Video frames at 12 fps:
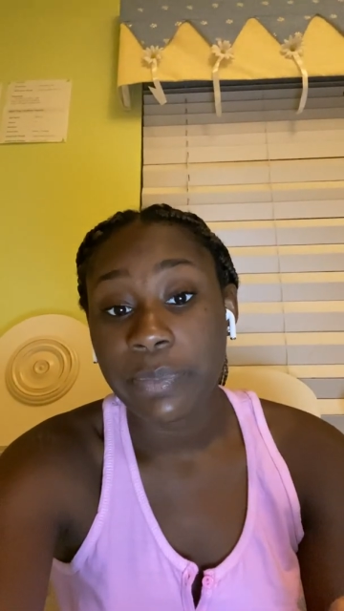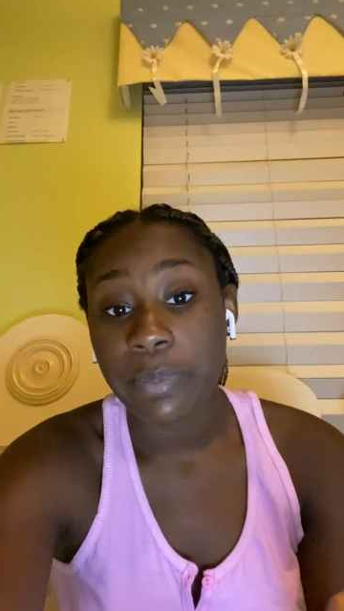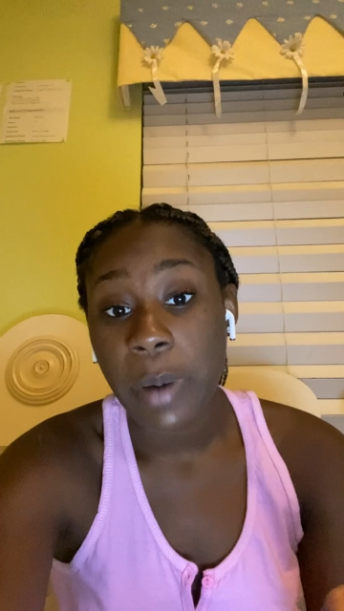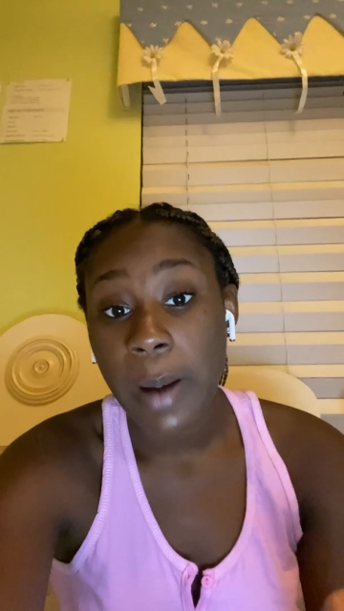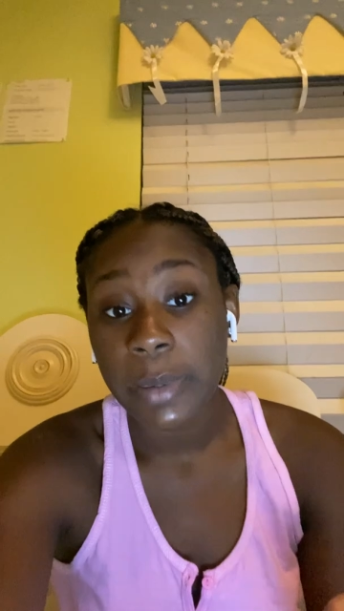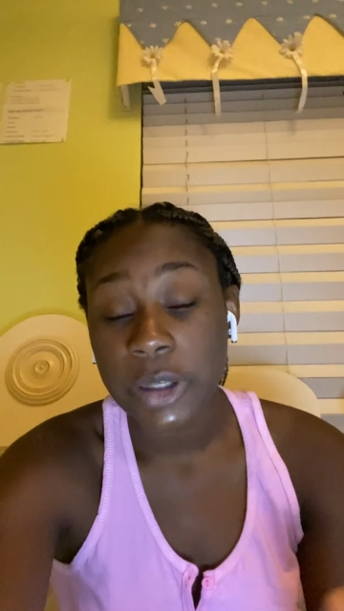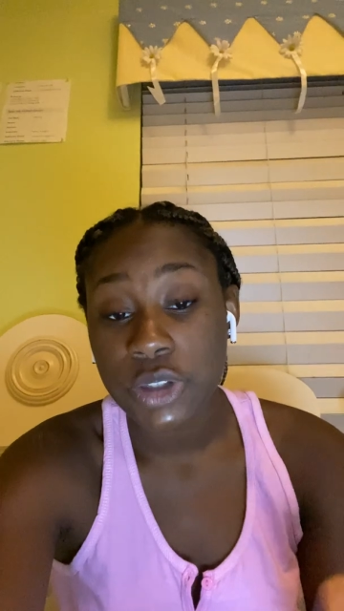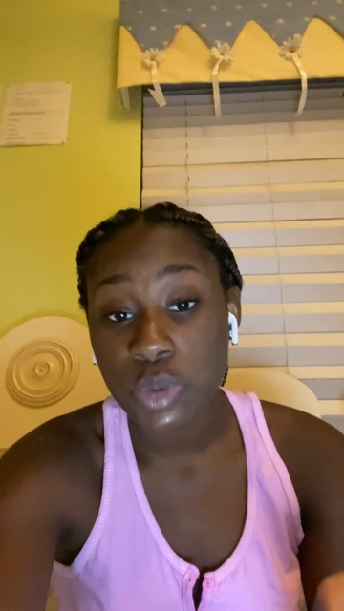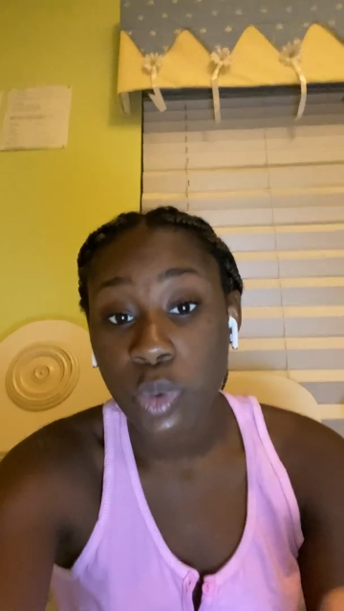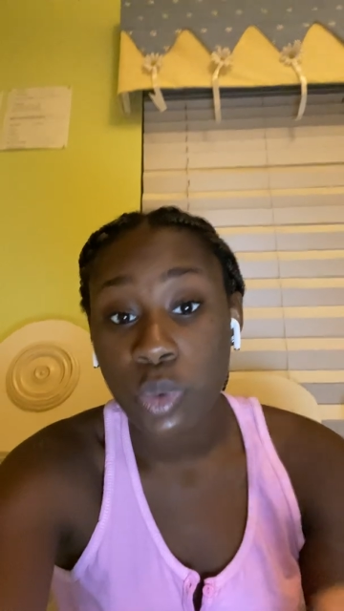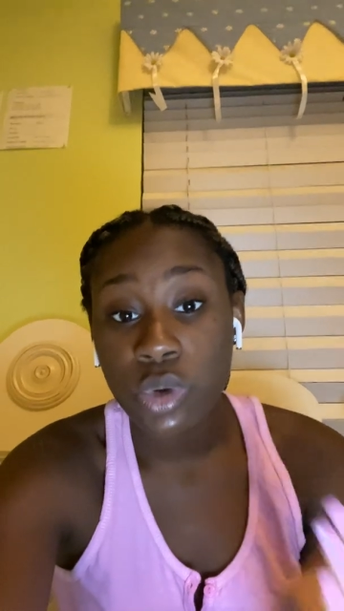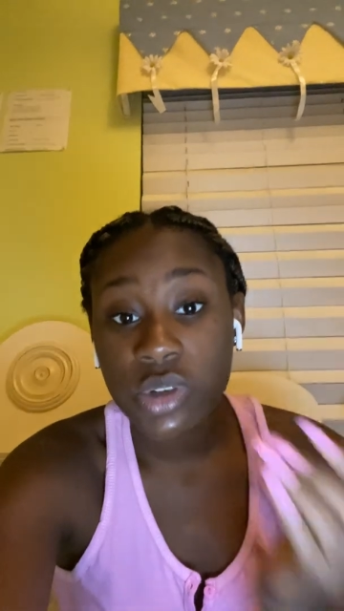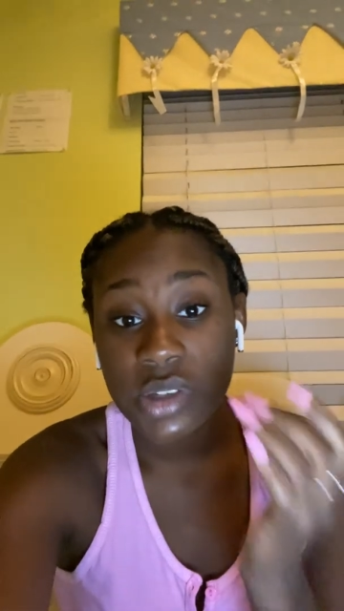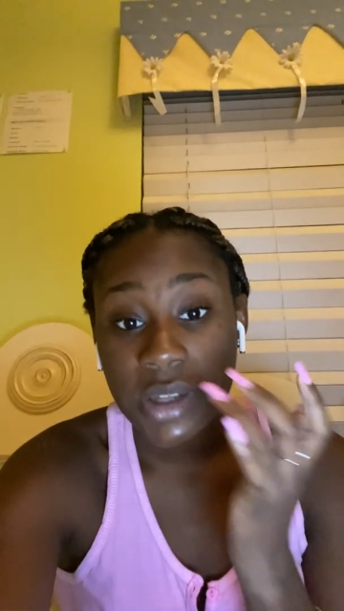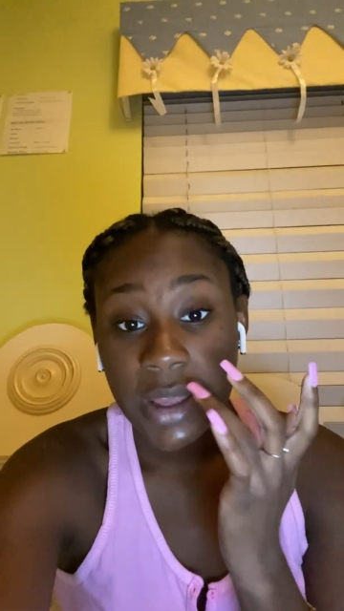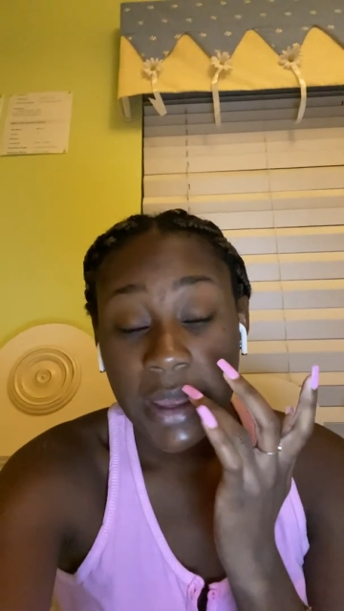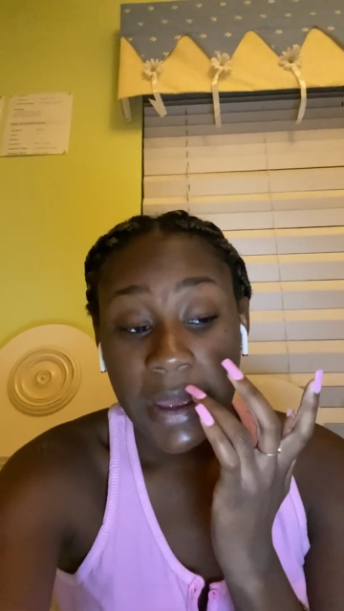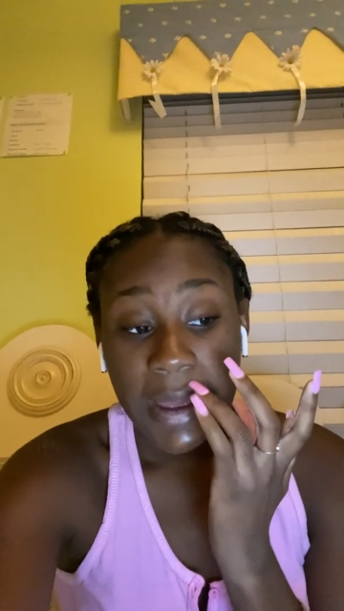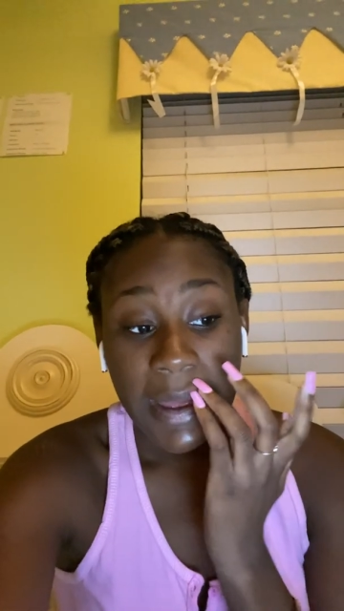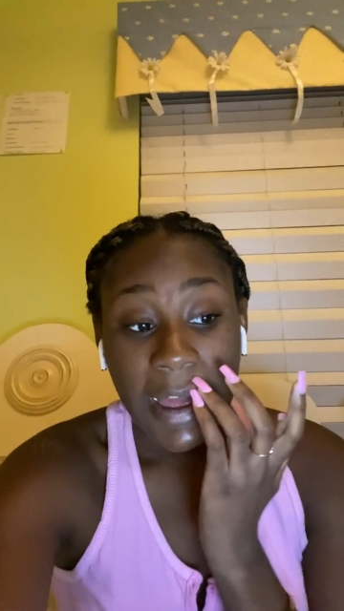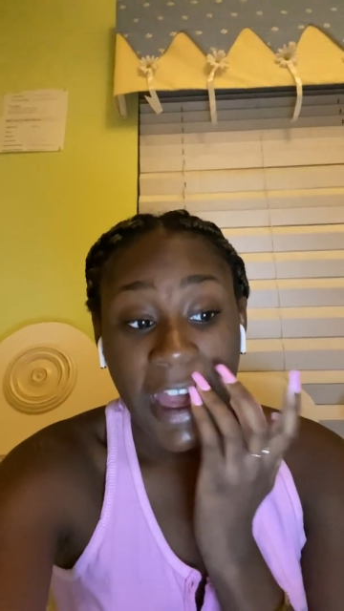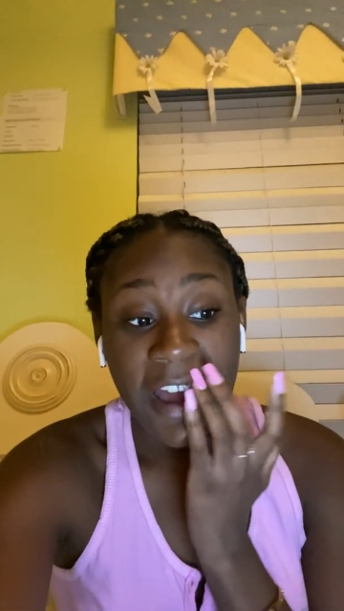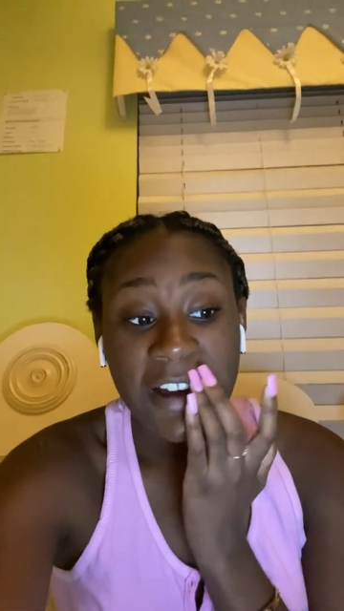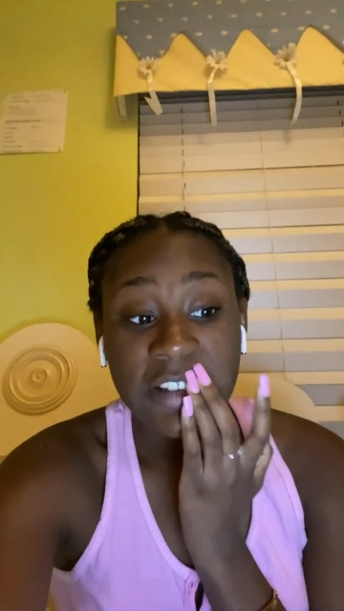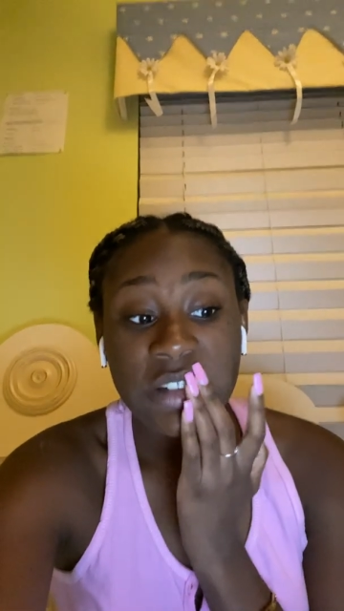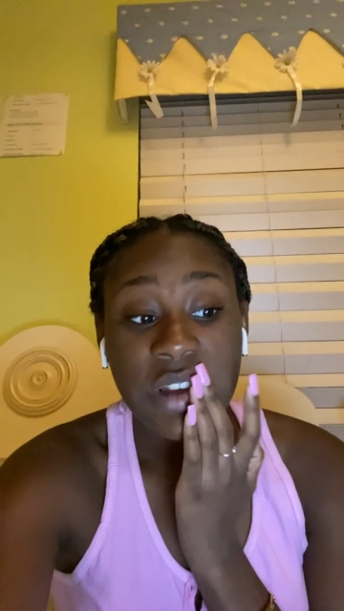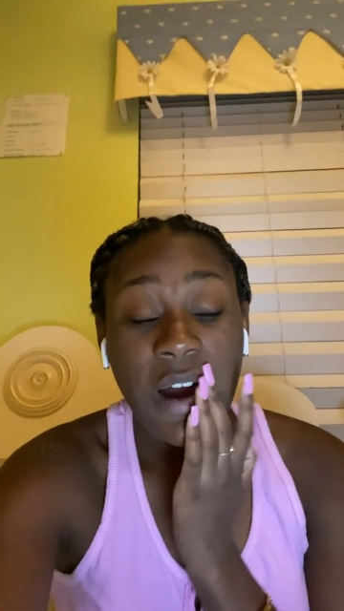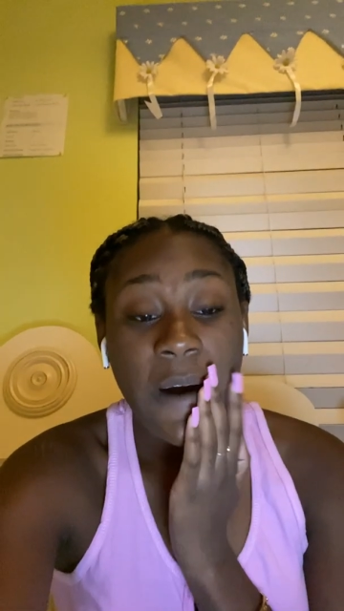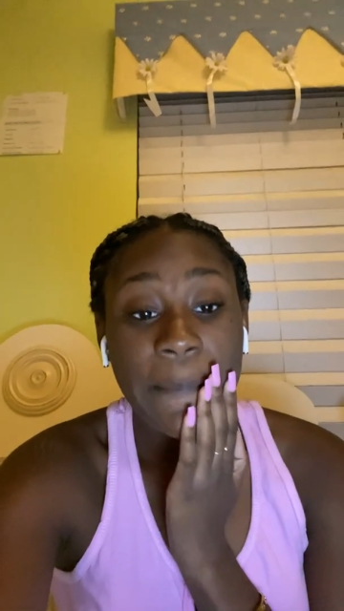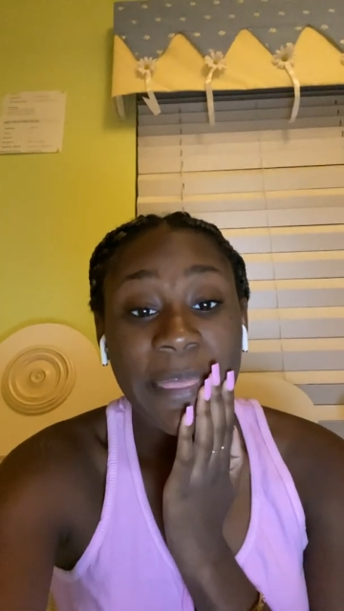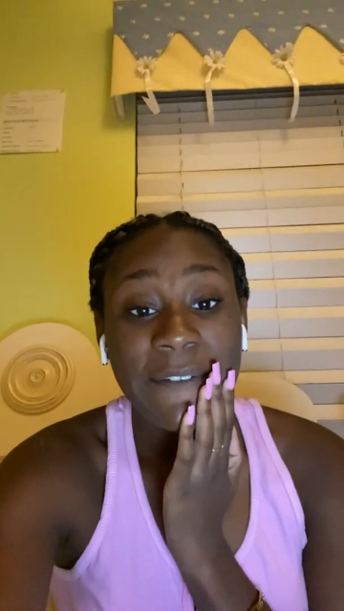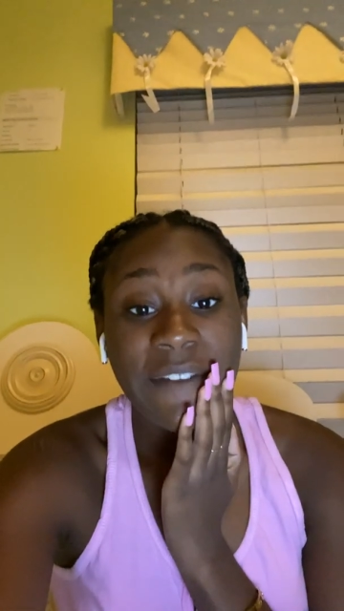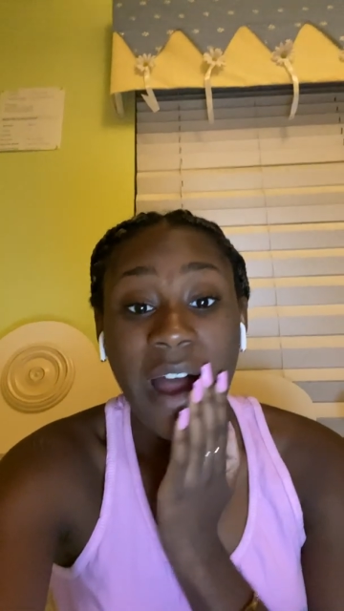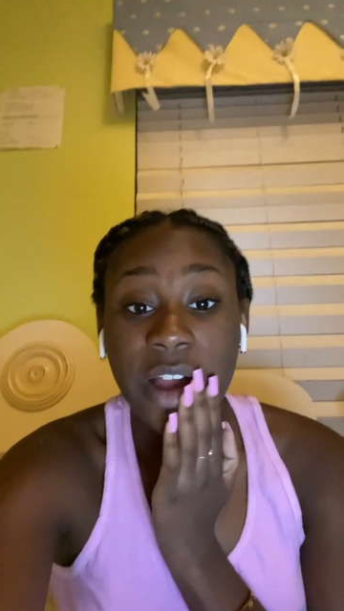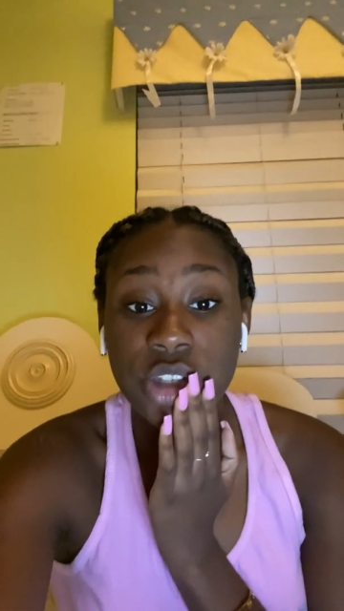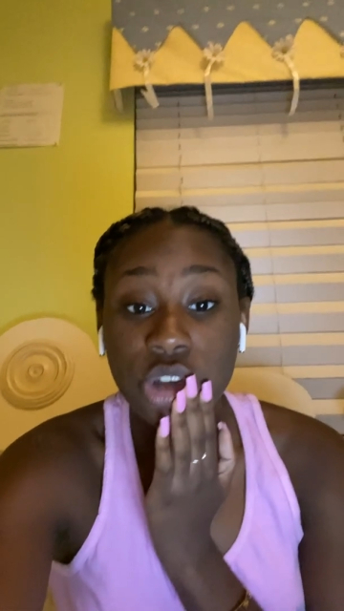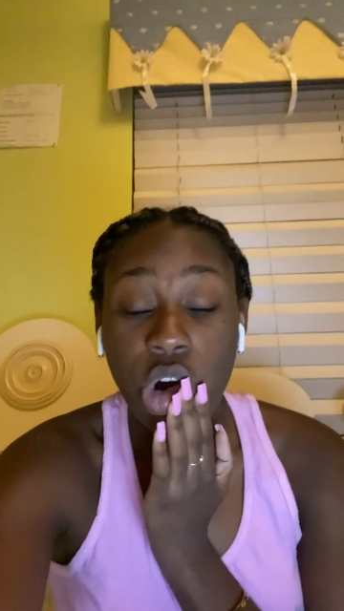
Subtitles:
public schools. And the facts